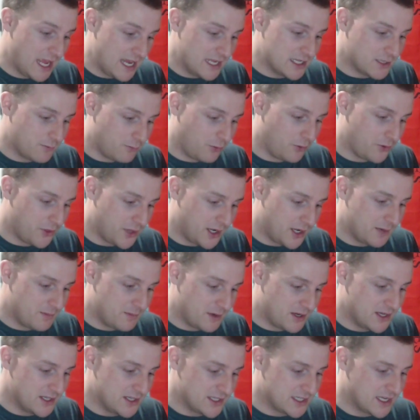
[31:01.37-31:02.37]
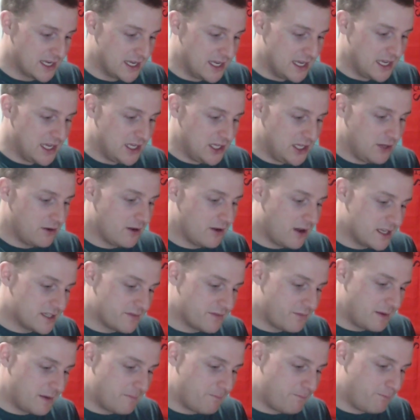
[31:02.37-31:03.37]
into War Thunder because you guys
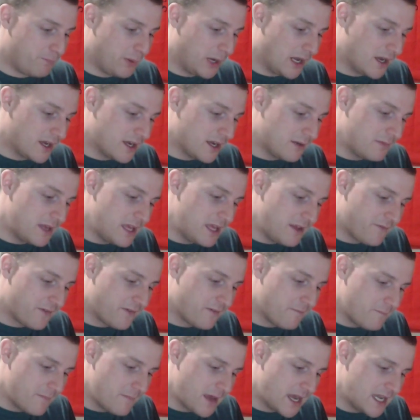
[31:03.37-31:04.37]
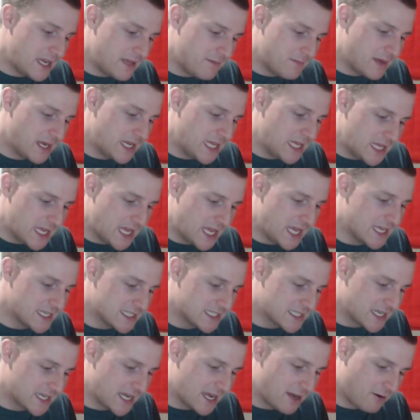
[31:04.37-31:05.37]
have been bugging me for many, many
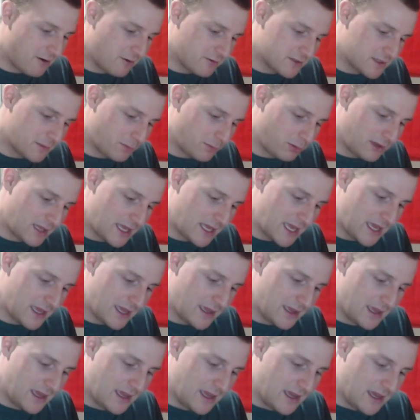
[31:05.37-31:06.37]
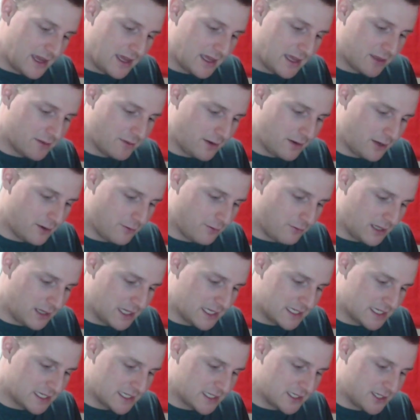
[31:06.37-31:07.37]
years now to play it. I thought, you know what,
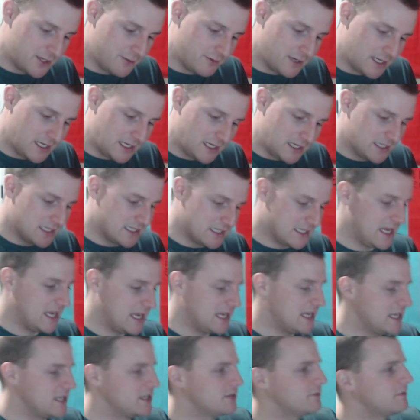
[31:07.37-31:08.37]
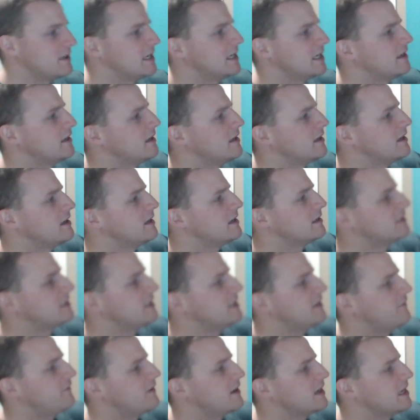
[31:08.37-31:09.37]
let's just do it. Let's get into it. See
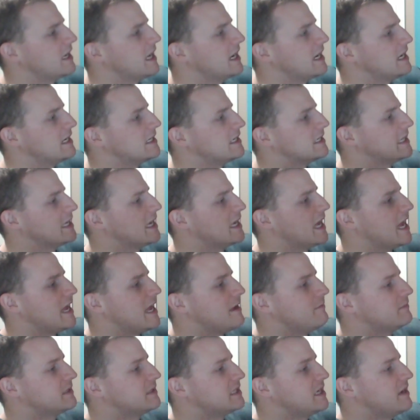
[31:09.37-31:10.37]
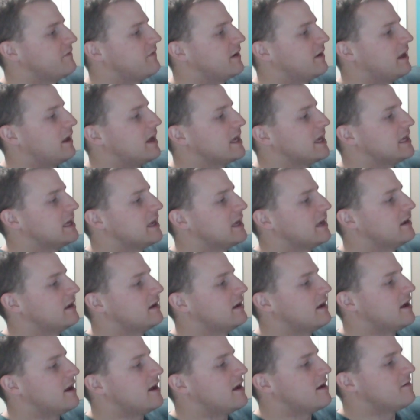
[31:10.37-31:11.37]
if I can get into the game. See if I like it.
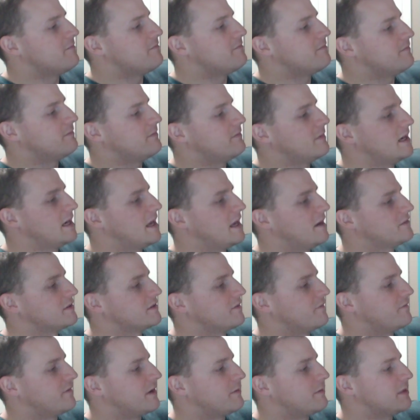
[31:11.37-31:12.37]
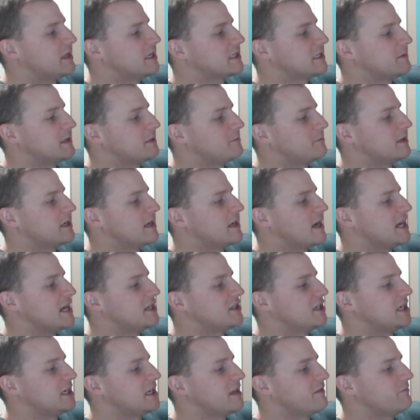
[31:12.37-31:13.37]
And have some fun with it, especially with guys
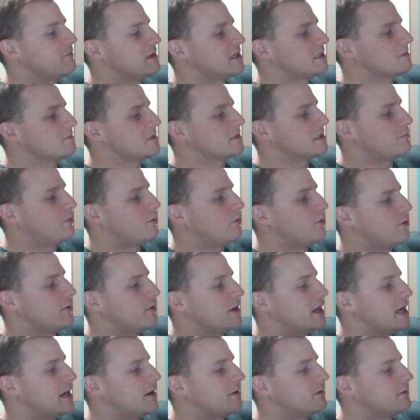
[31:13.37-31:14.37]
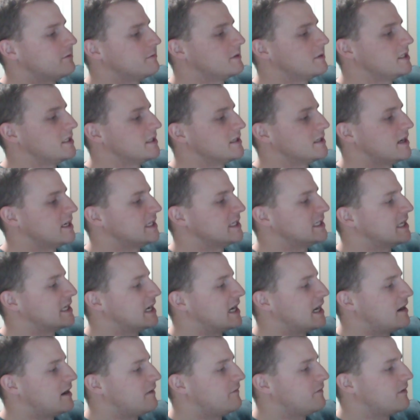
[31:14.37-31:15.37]
who can give me some support now, which is nice to
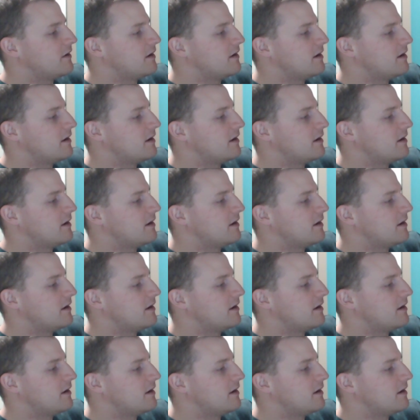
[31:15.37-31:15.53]
have.